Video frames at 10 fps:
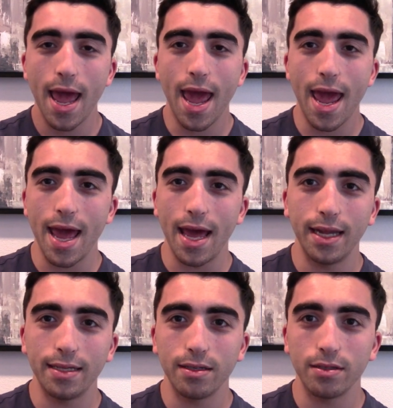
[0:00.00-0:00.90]

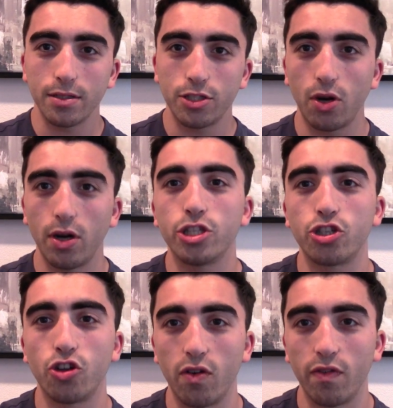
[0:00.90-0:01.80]
and started
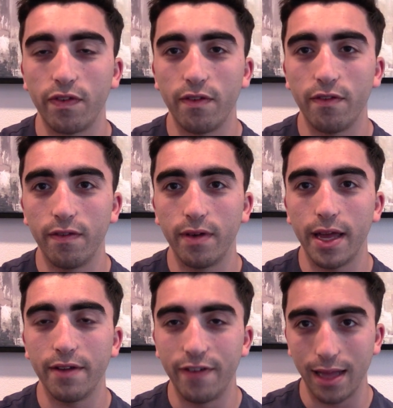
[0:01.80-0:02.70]
serve
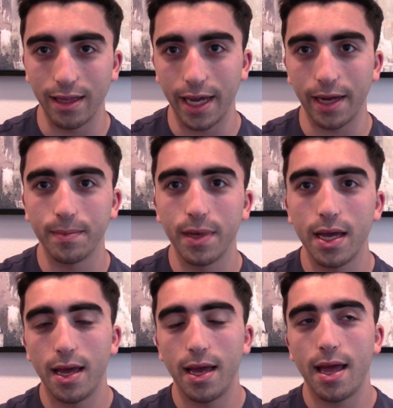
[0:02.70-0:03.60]
and volleying.
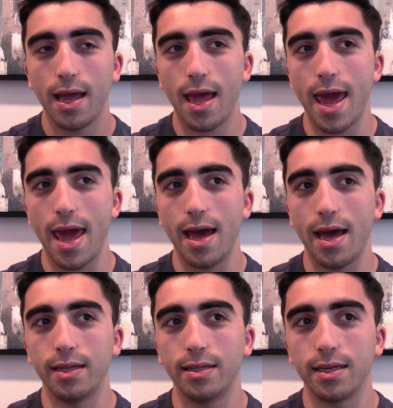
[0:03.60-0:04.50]

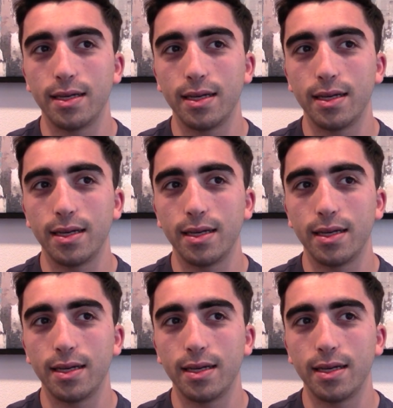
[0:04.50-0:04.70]
And